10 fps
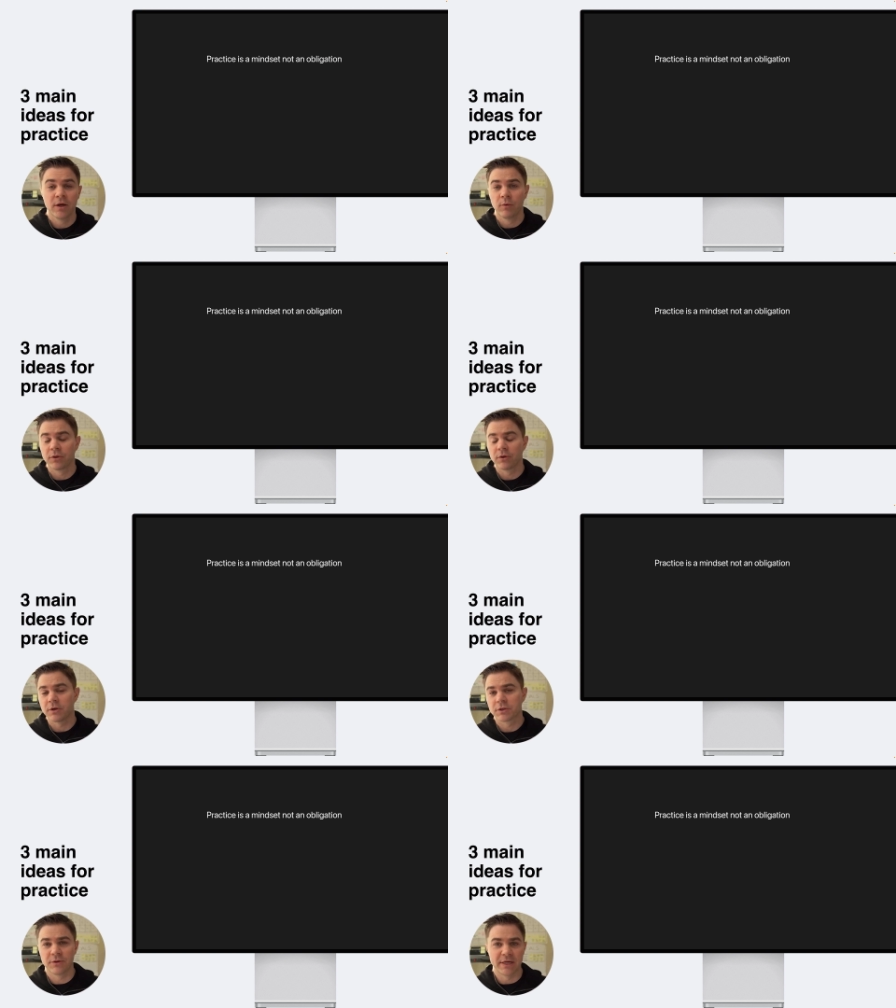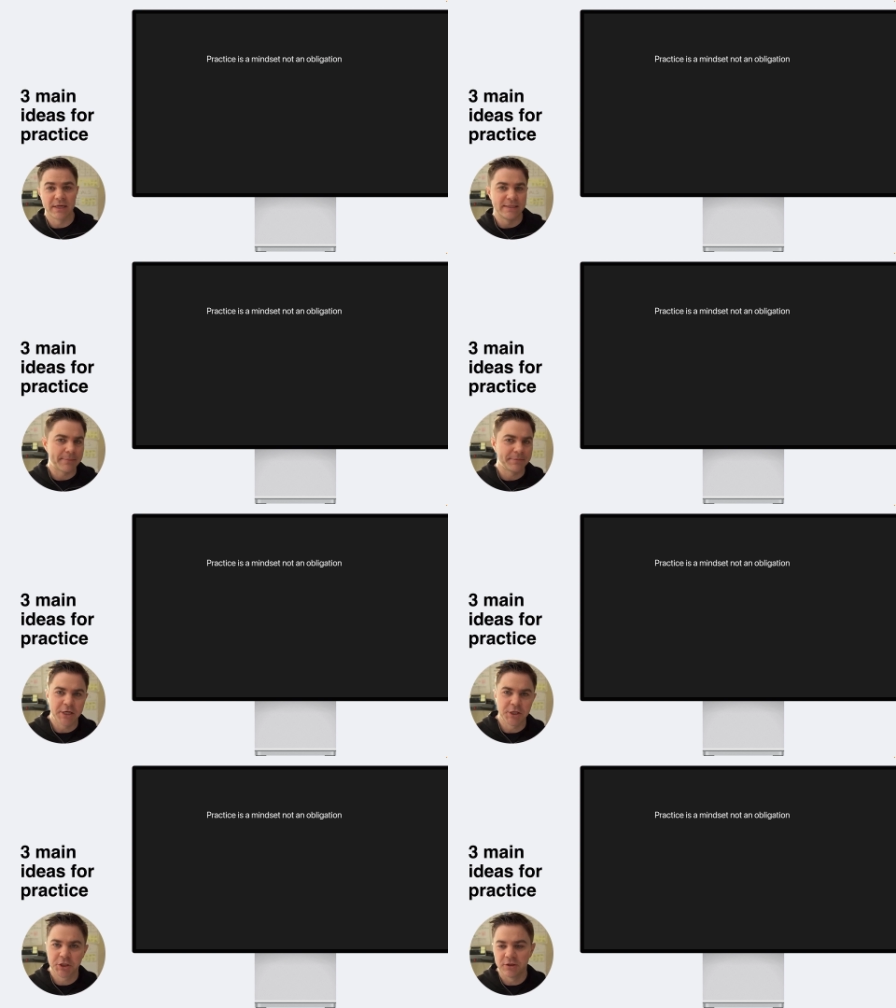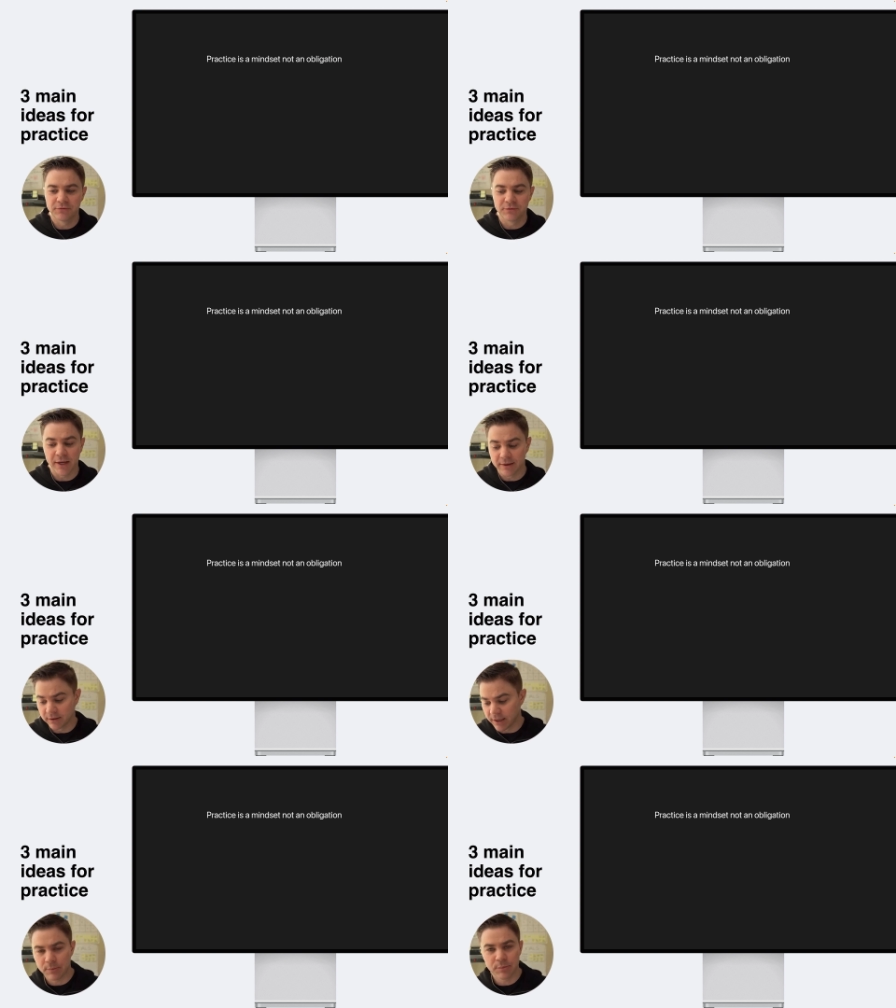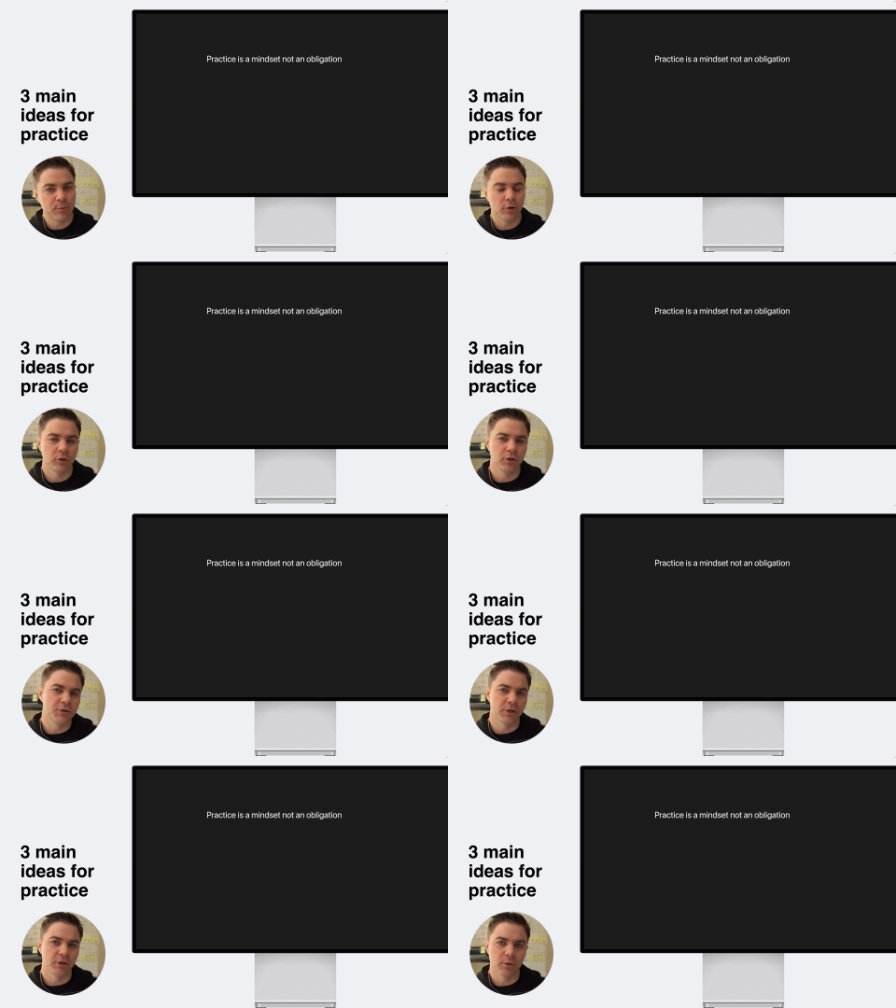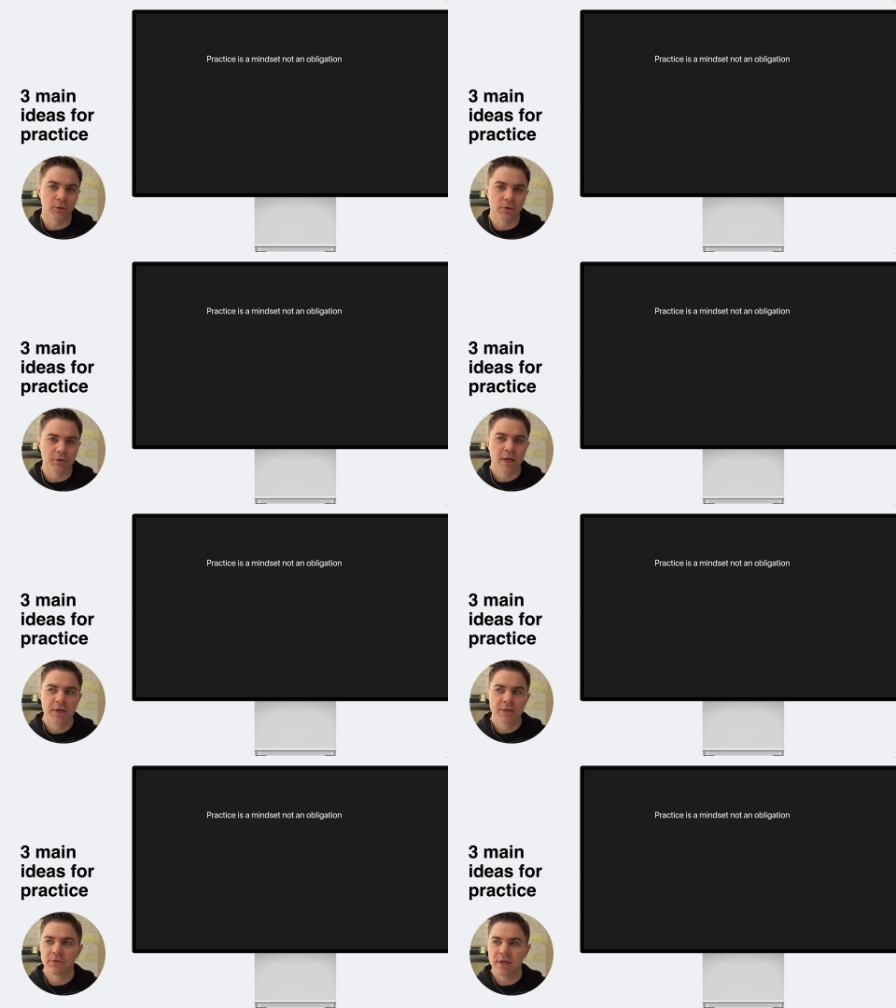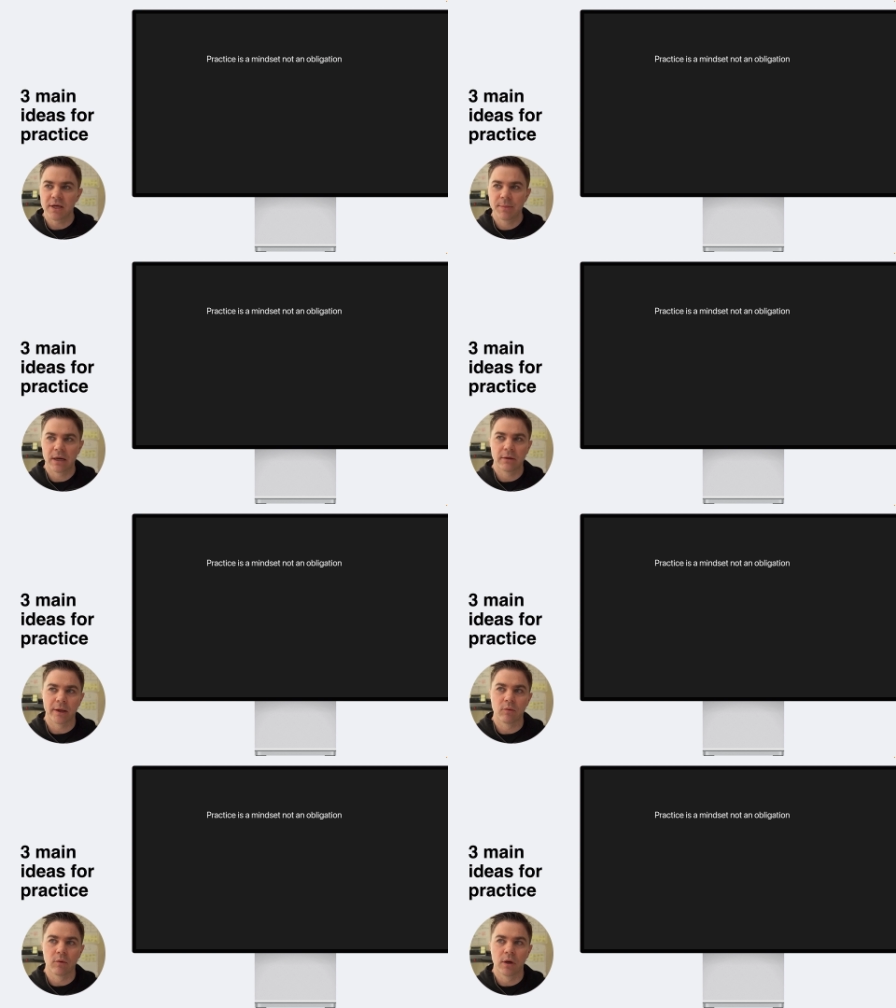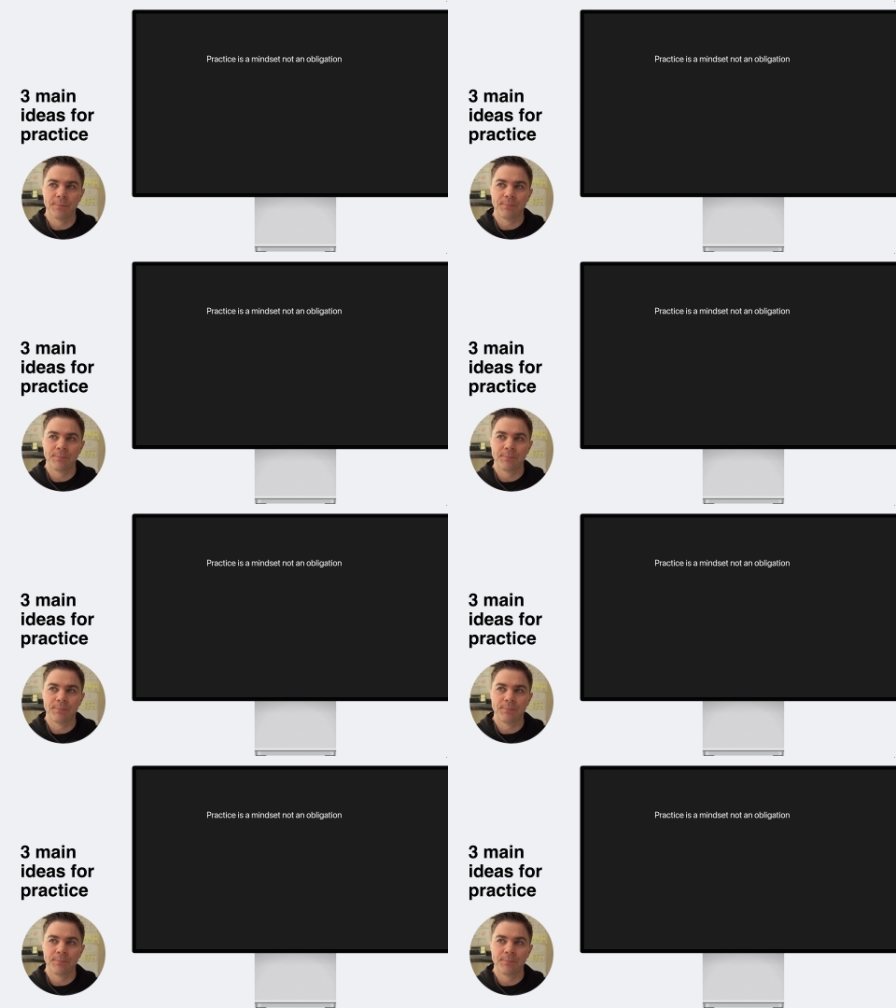with also the adaptation of like a lot of people are losing their roles. So thinking about like, well,